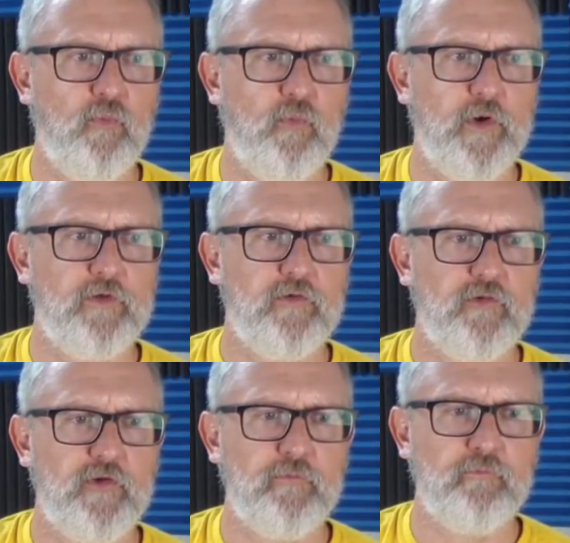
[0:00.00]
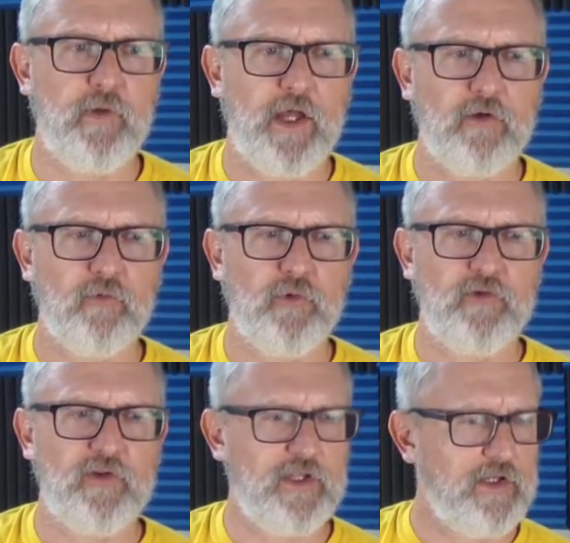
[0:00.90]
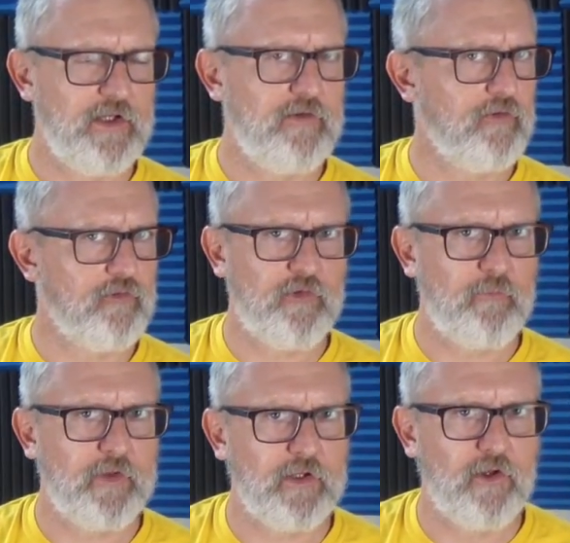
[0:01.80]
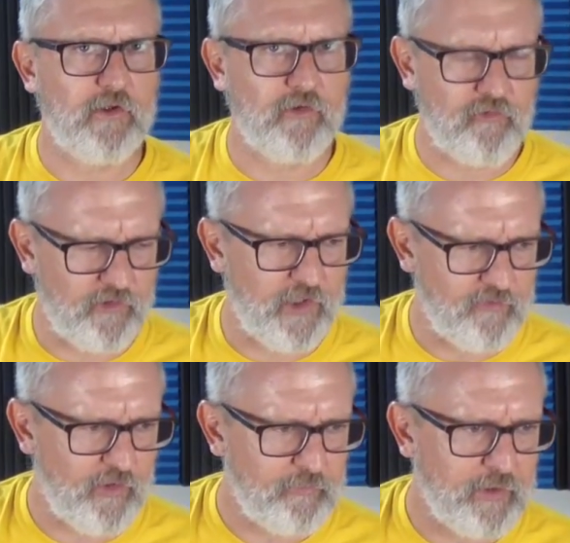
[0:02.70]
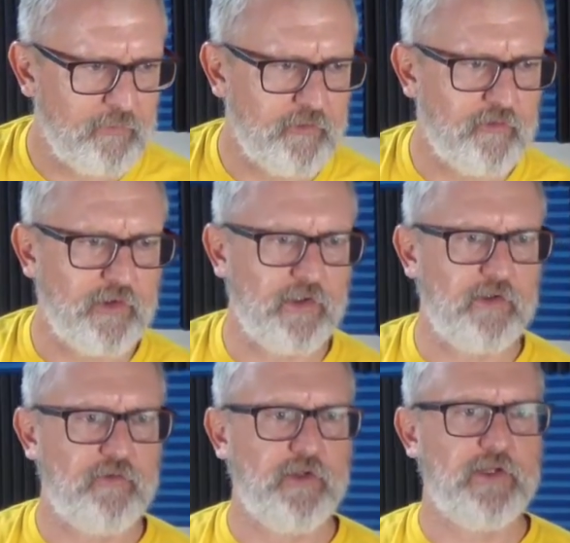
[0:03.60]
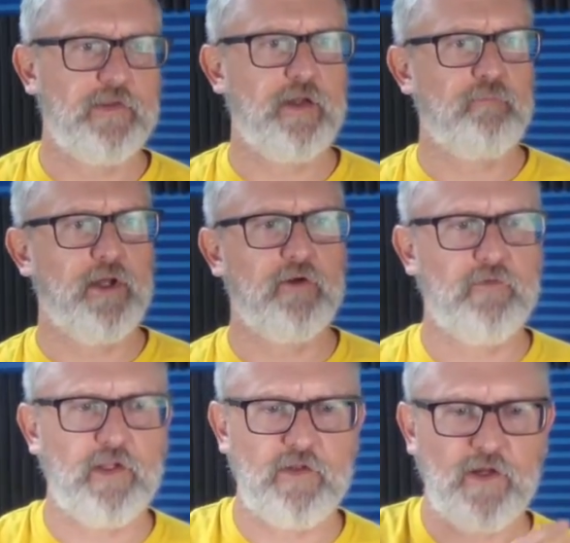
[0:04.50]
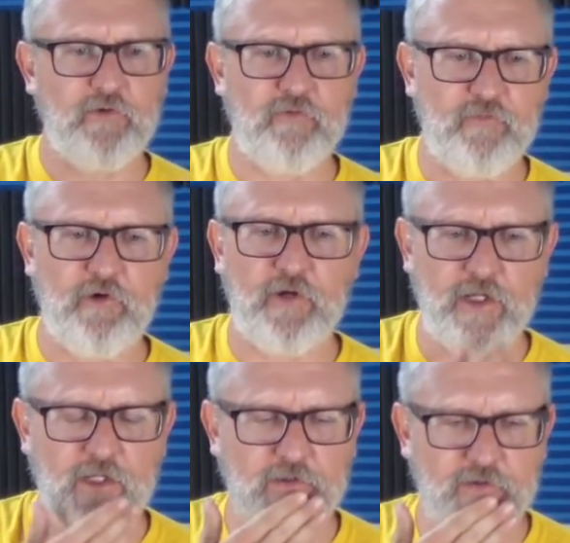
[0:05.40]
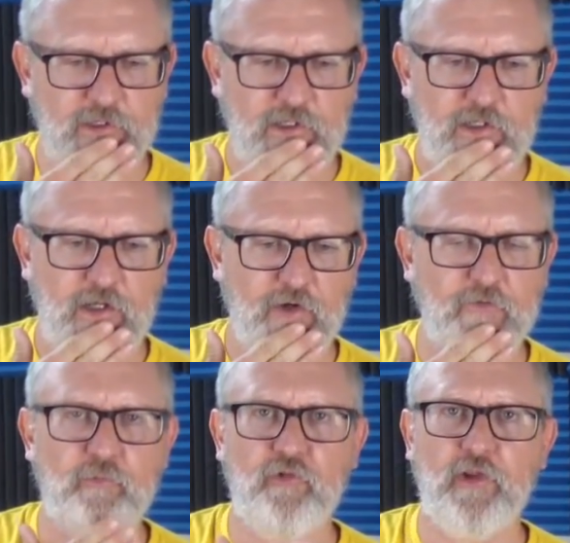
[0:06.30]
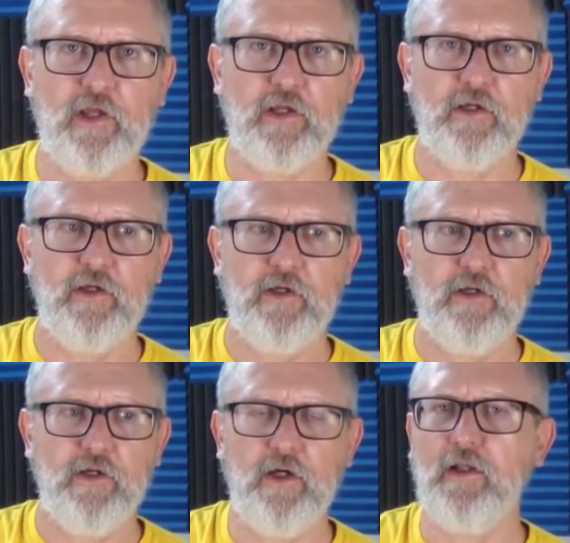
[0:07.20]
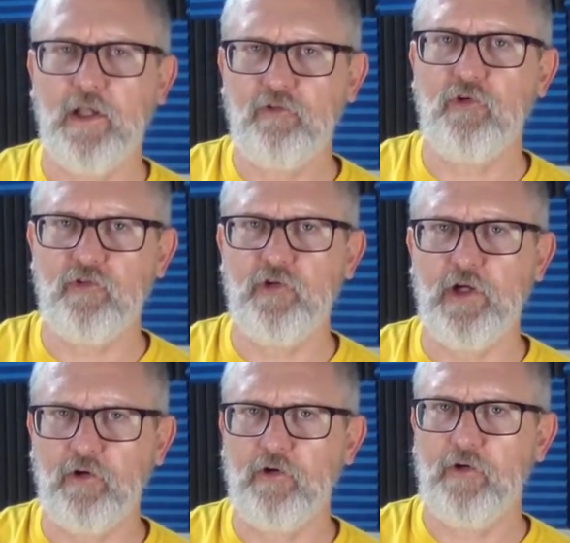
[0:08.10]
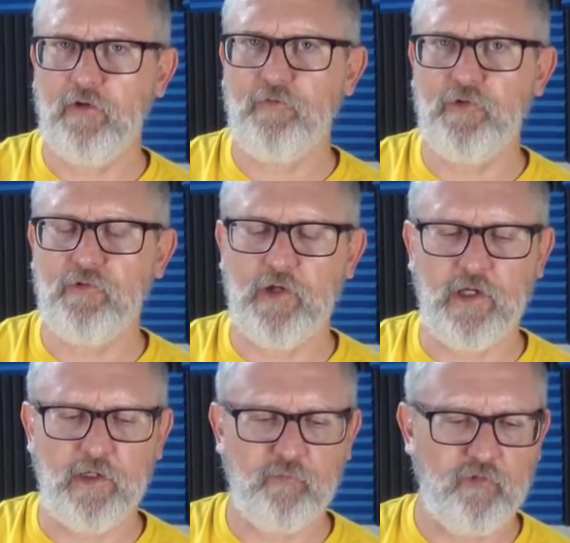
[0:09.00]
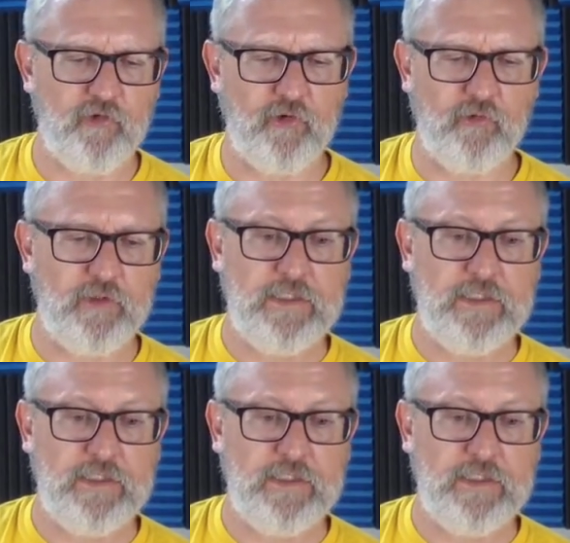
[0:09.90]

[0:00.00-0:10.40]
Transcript: what's it matter, what's in it, or something along those lines. I'll be able to get that better. And then there at the very end, I heard them say electric chair a few times. So